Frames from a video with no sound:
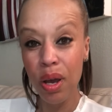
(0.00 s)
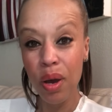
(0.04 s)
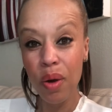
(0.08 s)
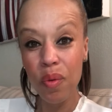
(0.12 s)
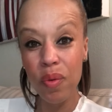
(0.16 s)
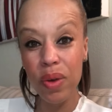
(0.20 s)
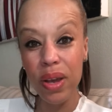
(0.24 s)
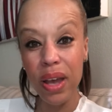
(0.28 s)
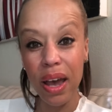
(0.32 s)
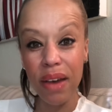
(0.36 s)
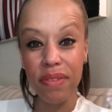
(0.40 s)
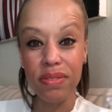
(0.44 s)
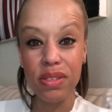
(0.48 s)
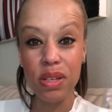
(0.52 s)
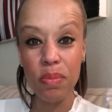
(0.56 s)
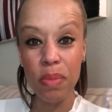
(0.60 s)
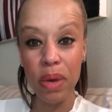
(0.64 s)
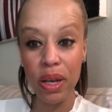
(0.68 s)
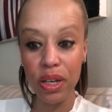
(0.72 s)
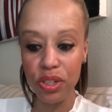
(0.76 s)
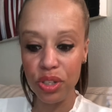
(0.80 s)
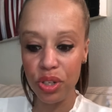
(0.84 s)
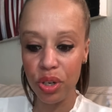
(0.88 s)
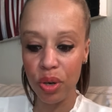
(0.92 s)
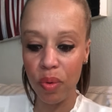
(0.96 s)
We have to make
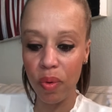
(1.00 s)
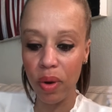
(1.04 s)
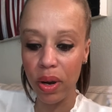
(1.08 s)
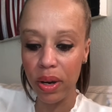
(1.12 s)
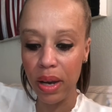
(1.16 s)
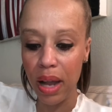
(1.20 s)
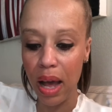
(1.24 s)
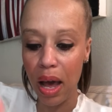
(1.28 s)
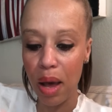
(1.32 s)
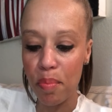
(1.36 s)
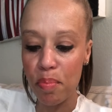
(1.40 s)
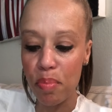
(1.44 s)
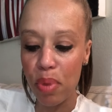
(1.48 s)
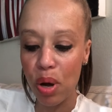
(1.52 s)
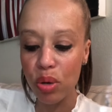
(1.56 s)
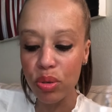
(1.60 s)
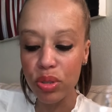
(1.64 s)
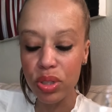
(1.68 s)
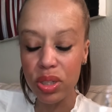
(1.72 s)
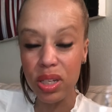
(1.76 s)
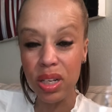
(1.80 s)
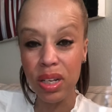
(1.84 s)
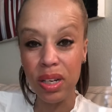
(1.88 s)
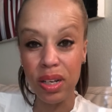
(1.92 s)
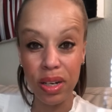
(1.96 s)
sure we're not
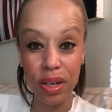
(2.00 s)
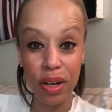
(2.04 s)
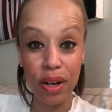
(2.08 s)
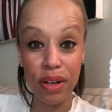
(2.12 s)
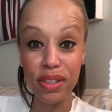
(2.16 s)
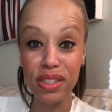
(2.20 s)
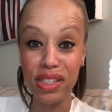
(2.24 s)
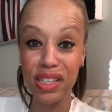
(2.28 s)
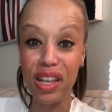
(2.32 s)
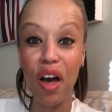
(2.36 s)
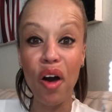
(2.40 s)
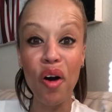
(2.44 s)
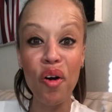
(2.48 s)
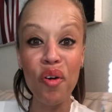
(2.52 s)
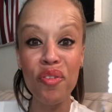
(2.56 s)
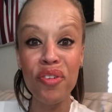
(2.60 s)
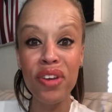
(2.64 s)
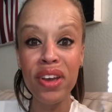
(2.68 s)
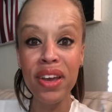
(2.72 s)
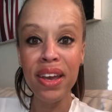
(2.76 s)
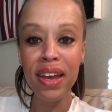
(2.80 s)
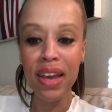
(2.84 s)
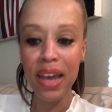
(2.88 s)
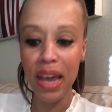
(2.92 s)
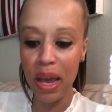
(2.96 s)
boasting in ourselves.
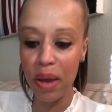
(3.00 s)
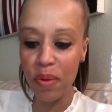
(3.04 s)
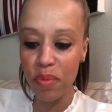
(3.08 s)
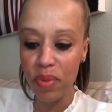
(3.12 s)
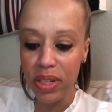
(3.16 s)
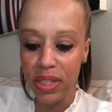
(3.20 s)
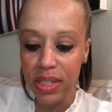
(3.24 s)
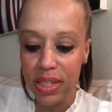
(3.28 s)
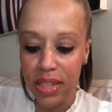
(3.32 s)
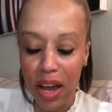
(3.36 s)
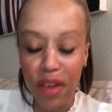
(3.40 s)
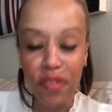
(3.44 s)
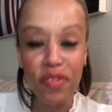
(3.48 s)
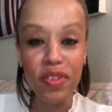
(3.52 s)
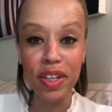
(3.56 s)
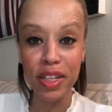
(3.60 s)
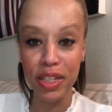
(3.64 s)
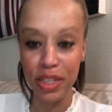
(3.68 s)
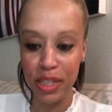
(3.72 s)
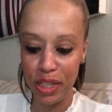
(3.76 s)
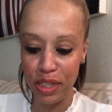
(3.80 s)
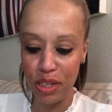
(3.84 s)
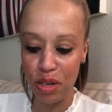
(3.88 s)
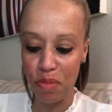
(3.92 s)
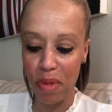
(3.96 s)
And we definitely
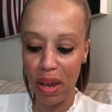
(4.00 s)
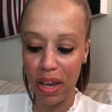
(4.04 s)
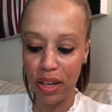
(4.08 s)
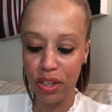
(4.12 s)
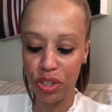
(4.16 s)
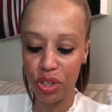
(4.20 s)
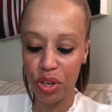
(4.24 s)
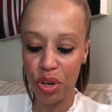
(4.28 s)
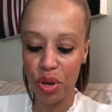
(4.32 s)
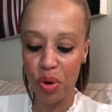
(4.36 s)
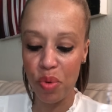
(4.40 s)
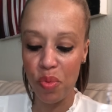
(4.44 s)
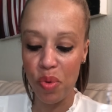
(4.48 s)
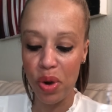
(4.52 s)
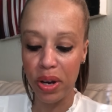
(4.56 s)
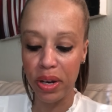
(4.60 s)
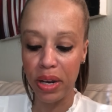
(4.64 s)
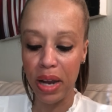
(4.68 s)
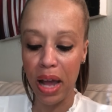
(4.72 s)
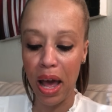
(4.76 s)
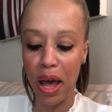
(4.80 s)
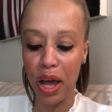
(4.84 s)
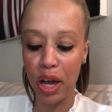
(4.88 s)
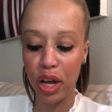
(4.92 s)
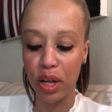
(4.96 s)
need to make sure we're
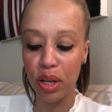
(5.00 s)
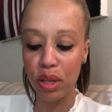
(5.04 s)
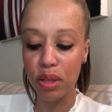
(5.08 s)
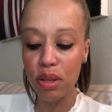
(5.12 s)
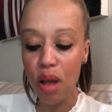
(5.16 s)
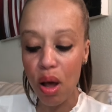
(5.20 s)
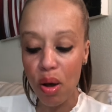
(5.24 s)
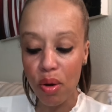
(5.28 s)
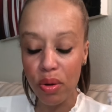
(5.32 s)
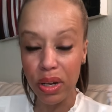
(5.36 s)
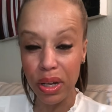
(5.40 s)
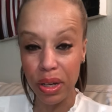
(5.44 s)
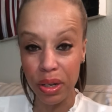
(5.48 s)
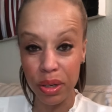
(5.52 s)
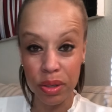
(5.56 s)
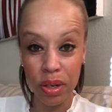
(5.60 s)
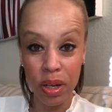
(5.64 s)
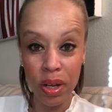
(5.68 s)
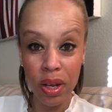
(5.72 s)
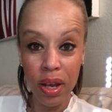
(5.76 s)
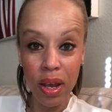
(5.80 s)
not gloating.